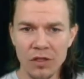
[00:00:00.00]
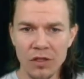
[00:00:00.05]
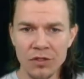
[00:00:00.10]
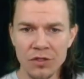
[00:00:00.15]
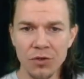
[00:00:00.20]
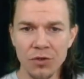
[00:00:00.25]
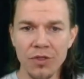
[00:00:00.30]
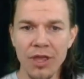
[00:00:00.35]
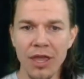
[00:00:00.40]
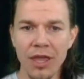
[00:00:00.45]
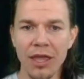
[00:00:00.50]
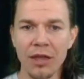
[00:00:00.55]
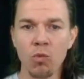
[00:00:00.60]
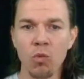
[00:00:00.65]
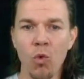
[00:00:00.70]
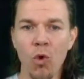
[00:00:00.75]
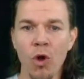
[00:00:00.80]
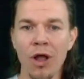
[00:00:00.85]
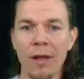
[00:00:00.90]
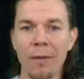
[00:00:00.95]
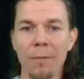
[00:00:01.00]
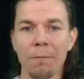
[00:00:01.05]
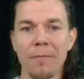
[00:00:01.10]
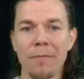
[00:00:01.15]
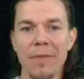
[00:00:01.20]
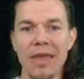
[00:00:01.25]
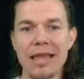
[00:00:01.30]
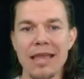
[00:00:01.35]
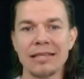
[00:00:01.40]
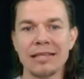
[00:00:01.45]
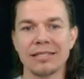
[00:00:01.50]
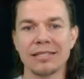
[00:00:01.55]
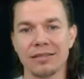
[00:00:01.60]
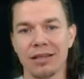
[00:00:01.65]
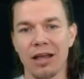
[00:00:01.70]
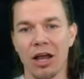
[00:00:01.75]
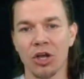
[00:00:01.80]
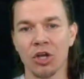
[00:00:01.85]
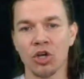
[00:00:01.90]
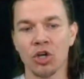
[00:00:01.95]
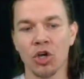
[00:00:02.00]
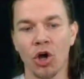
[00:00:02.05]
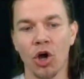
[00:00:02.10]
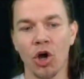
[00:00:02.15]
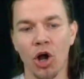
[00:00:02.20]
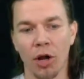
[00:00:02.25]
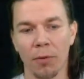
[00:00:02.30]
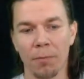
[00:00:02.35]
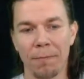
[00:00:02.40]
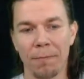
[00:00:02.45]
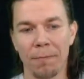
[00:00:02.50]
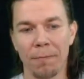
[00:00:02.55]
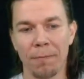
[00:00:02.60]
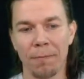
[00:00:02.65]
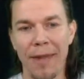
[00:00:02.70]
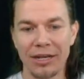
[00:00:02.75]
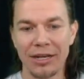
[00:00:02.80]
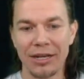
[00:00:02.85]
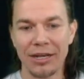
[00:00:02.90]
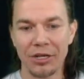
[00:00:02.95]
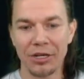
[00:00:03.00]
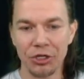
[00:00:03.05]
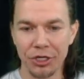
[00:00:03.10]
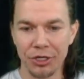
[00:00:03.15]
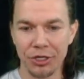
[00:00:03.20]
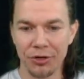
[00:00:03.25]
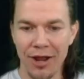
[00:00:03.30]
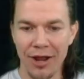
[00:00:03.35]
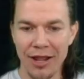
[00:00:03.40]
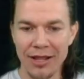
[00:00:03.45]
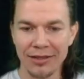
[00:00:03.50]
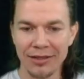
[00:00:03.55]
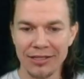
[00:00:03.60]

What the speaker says: So then what makes a carb bad and good, right?